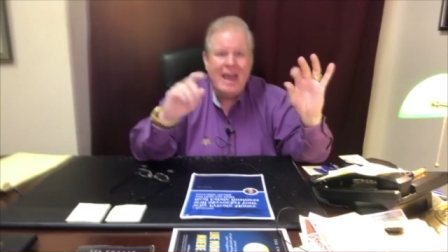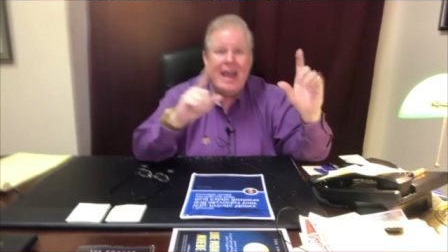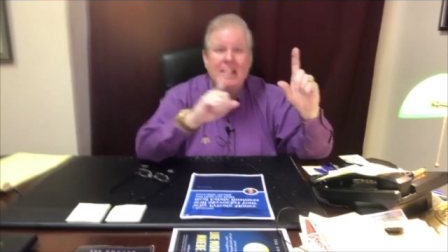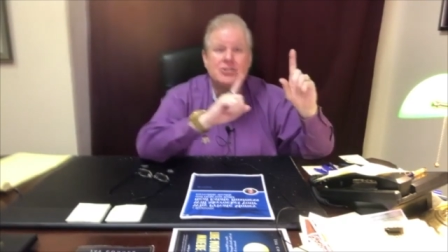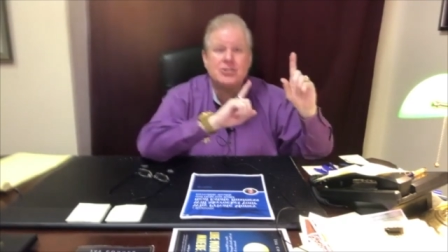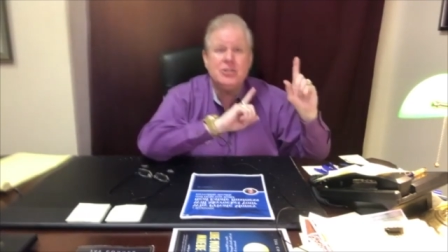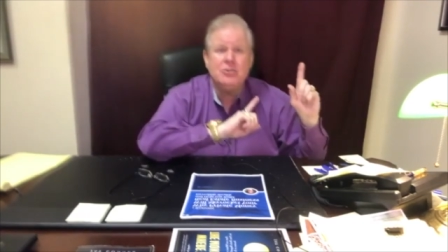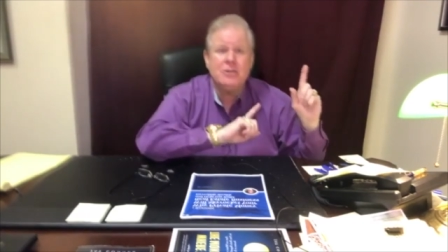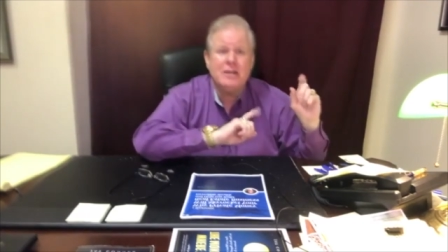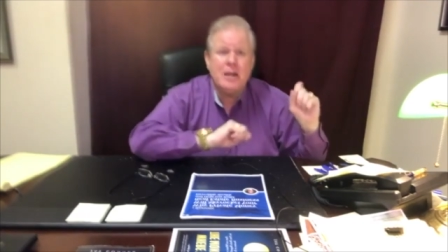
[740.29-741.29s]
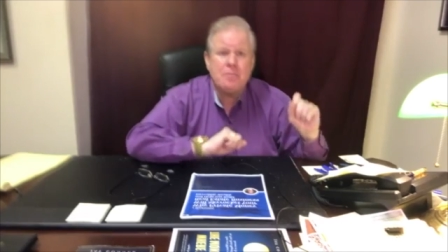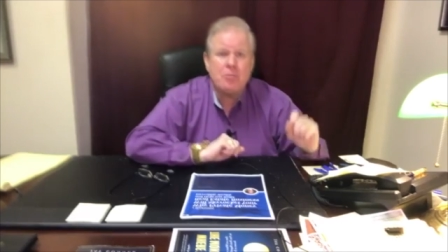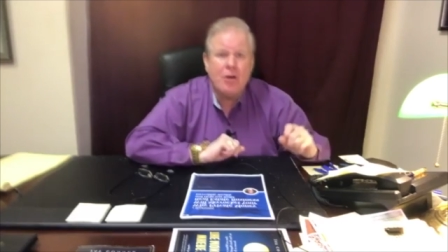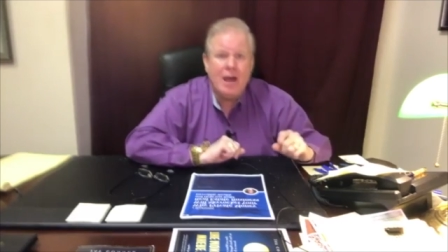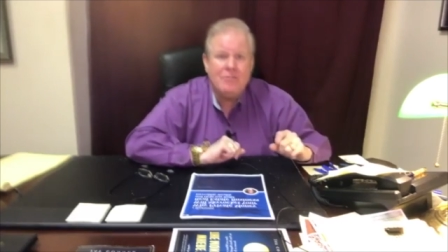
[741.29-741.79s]
and still get a
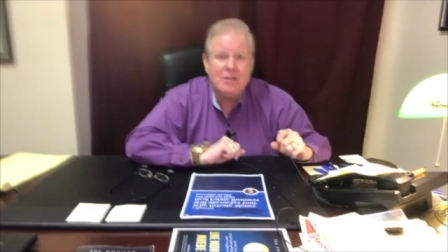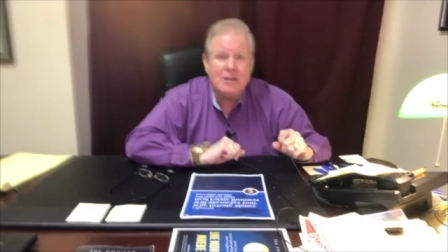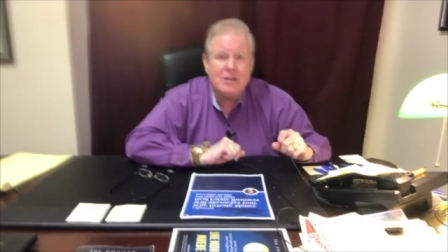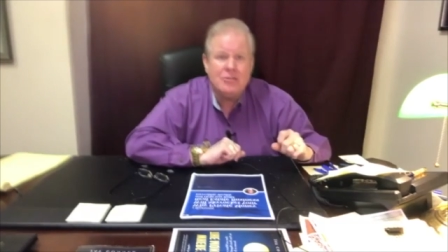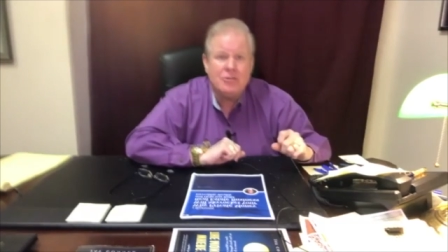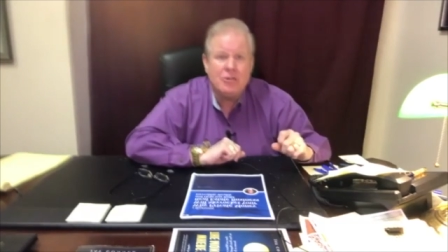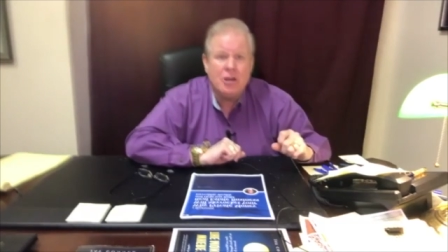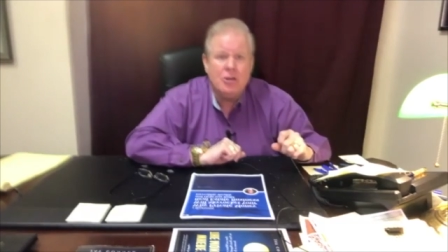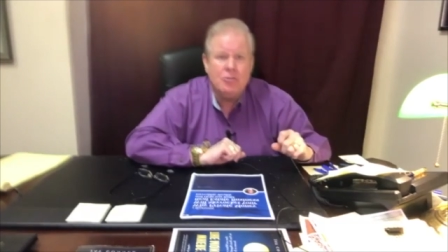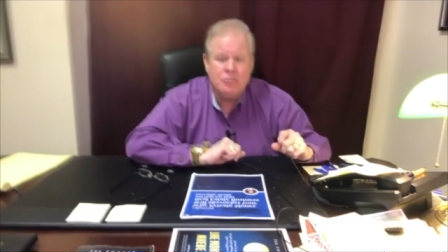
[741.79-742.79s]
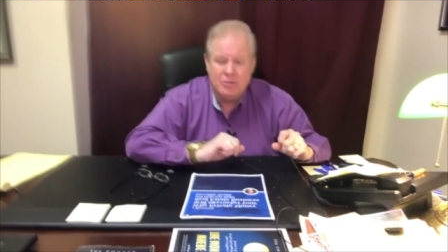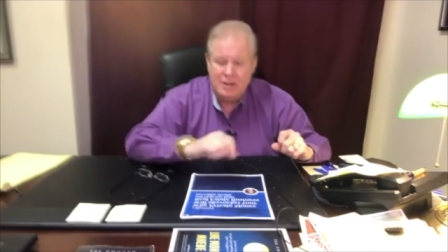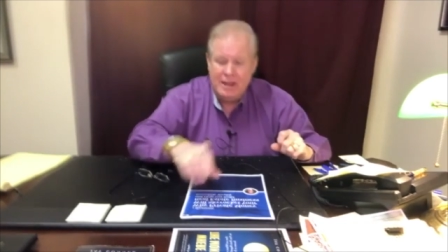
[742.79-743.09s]
private lender loan?